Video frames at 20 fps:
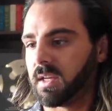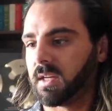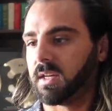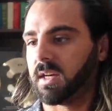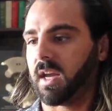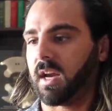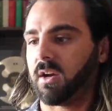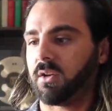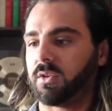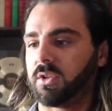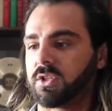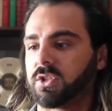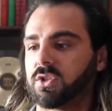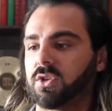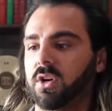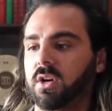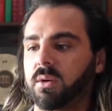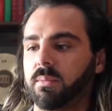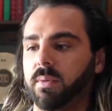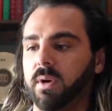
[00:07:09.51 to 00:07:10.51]
Now let's
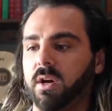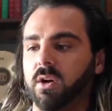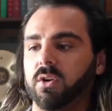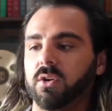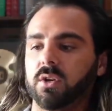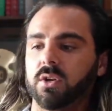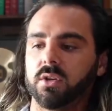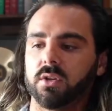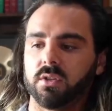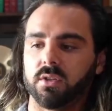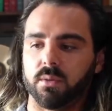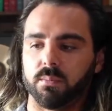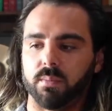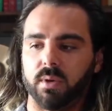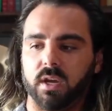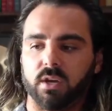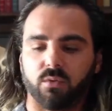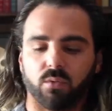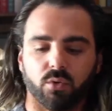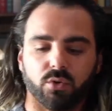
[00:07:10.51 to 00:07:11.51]
talk about the
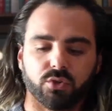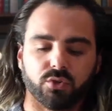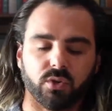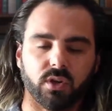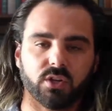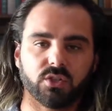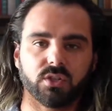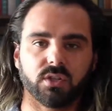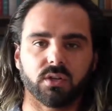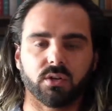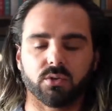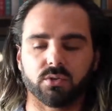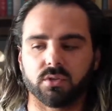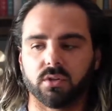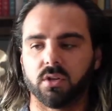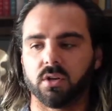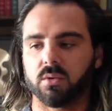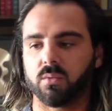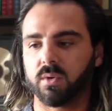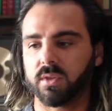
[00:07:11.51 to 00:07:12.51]
bankroll strategy that goes
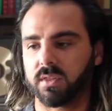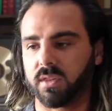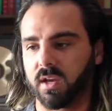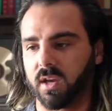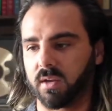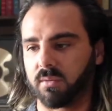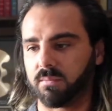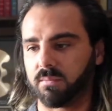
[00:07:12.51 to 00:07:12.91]
along with that.